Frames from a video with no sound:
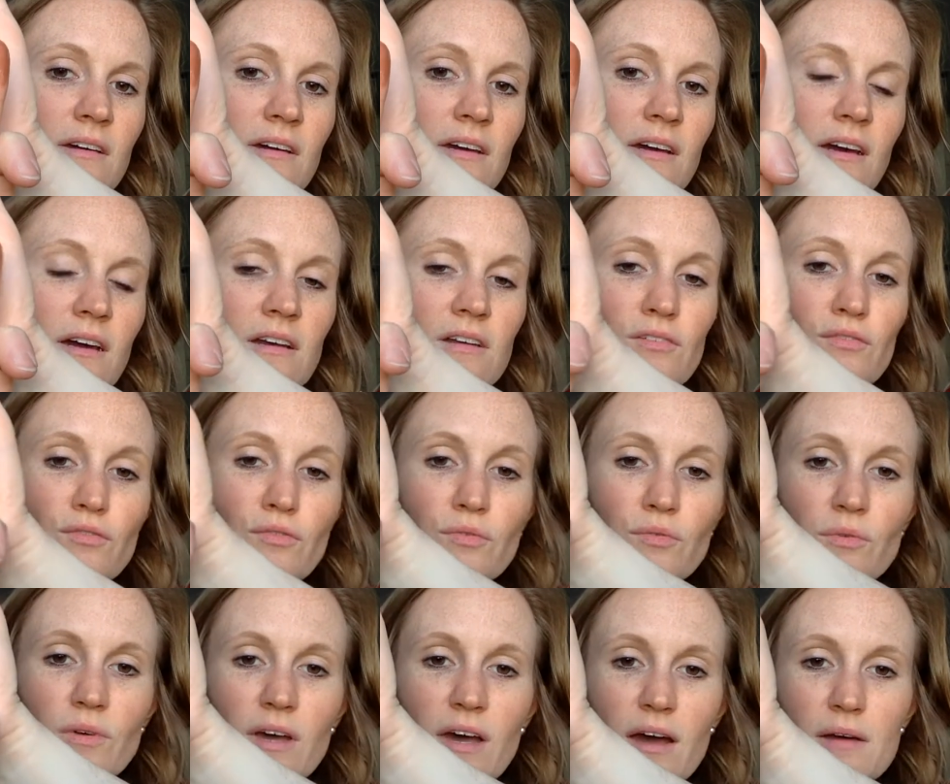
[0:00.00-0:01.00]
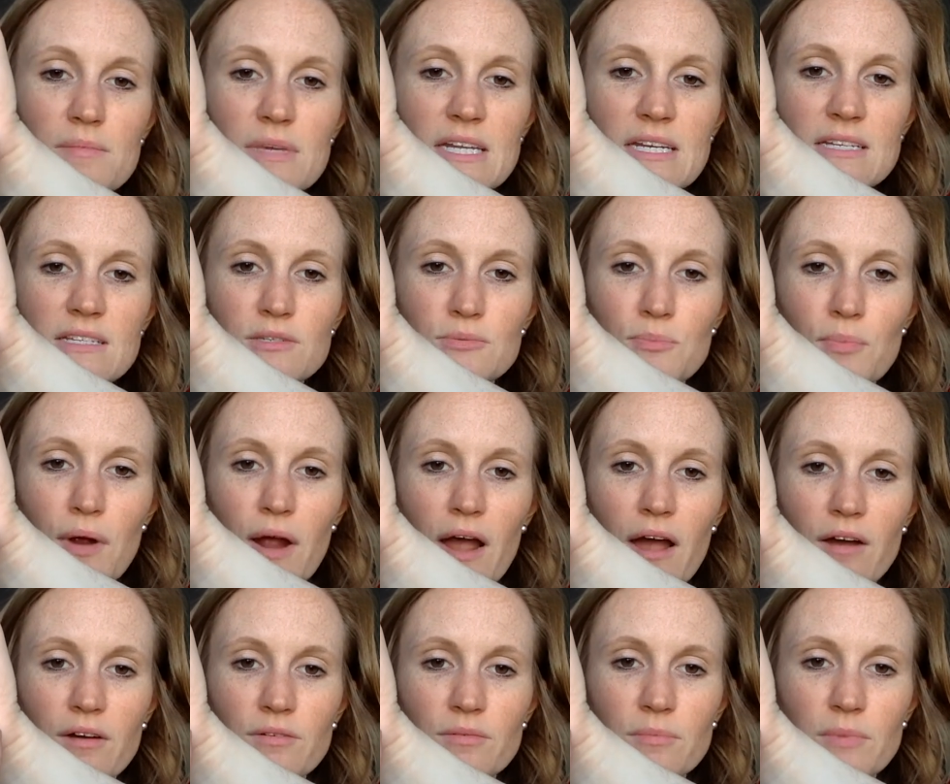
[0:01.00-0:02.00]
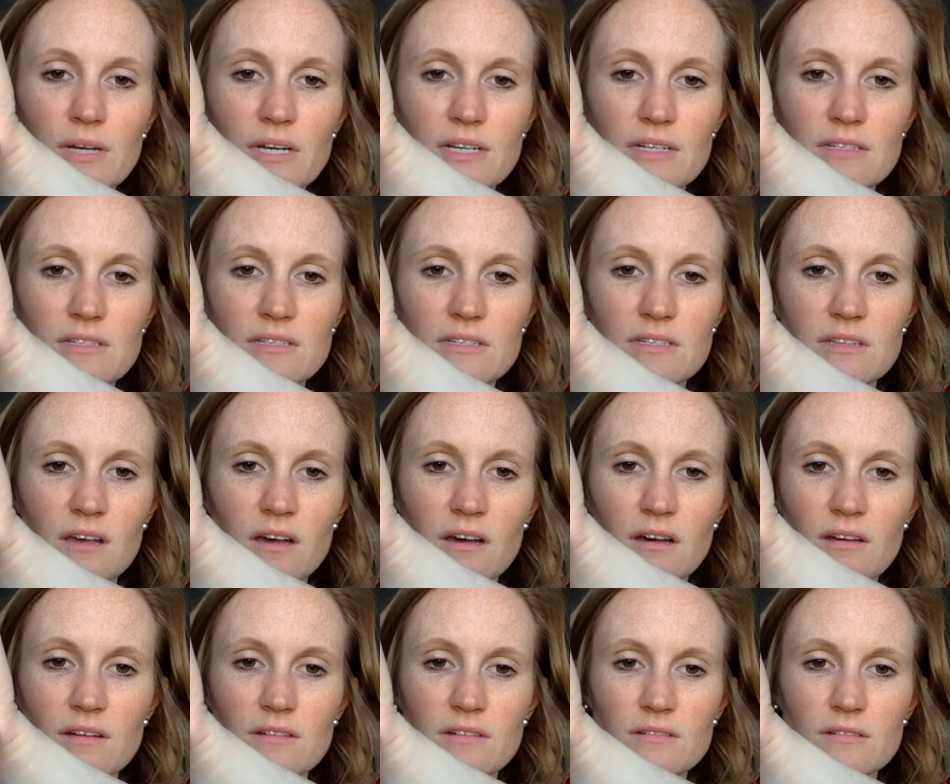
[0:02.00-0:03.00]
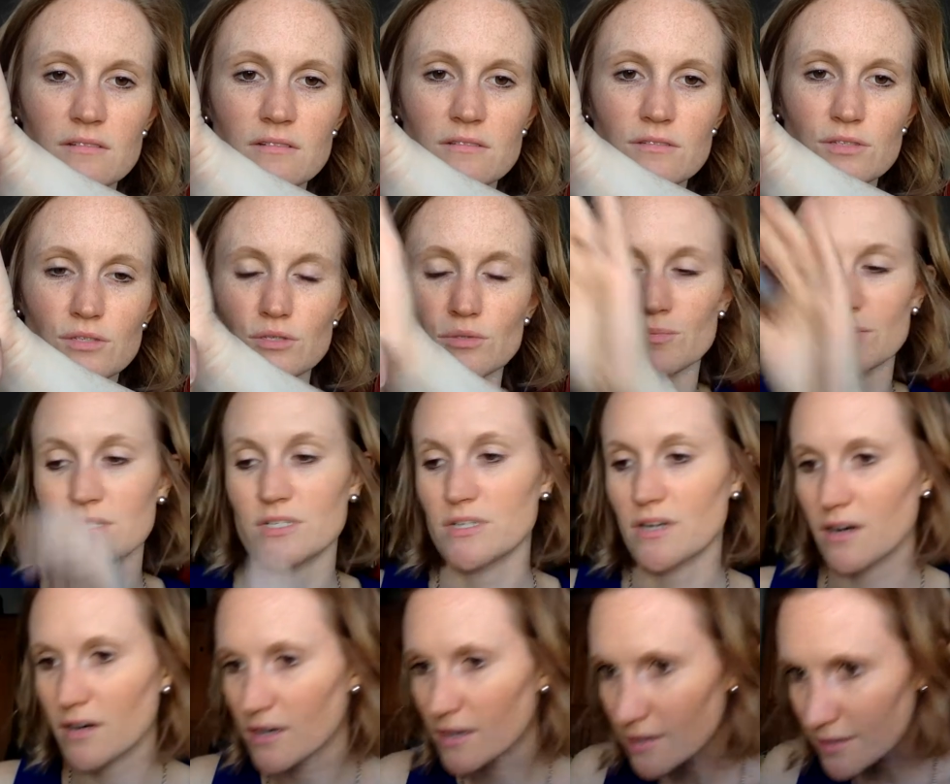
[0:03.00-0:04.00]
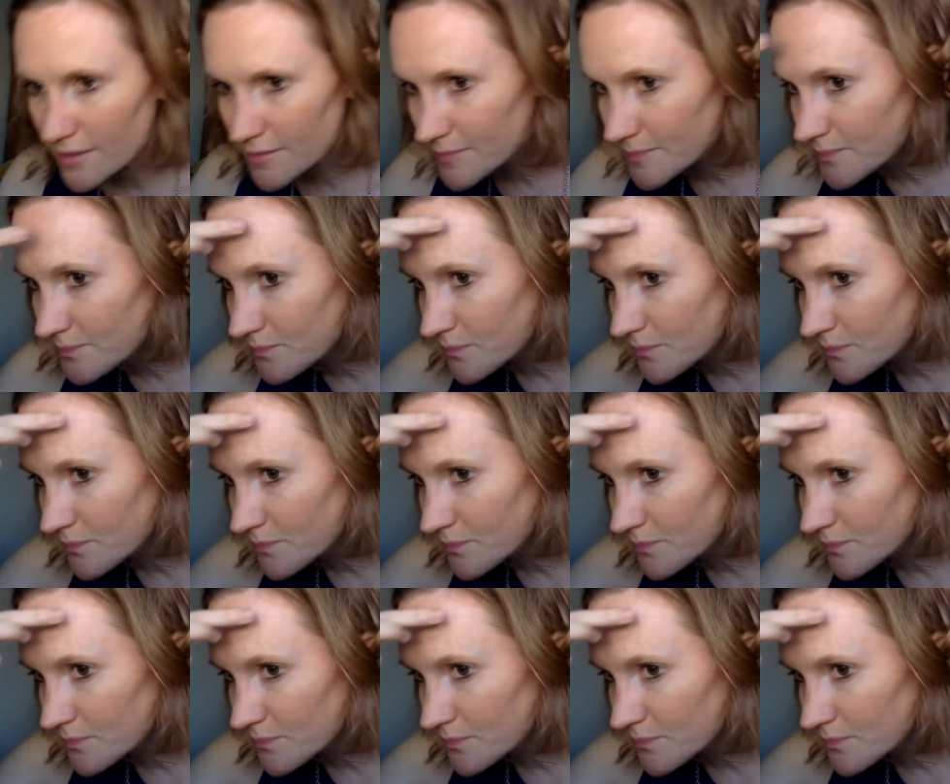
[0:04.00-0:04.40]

kind of, it's brown, but it's not super dark.